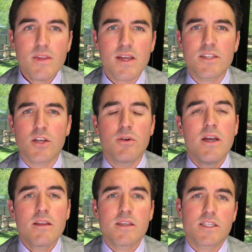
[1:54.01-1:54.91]
And so
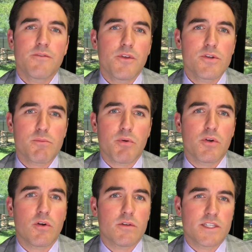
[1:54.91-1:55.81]
this infusion
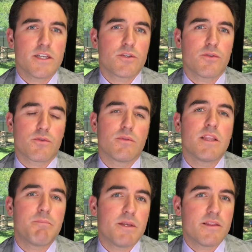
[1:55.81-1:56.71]
protocol takes you through
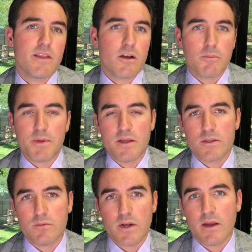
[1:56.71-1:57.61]
lipid therapy
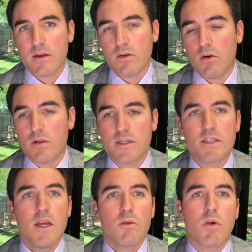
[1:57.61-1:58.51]
is what I call
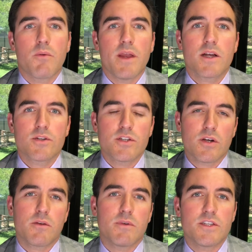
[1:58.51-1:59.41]
it, where we actually
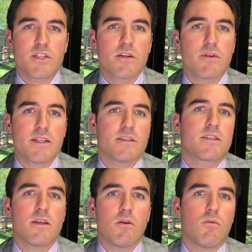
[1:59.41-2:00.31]
try to regenerate the
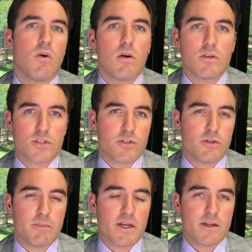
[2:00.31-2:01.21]
cell walls
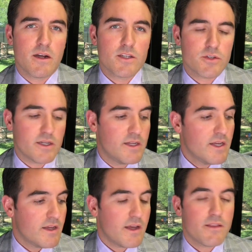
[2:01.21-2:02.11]
to your mitochondria.
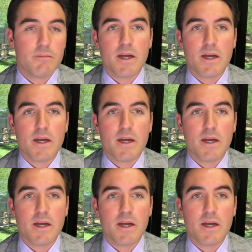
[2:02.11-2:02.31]
And the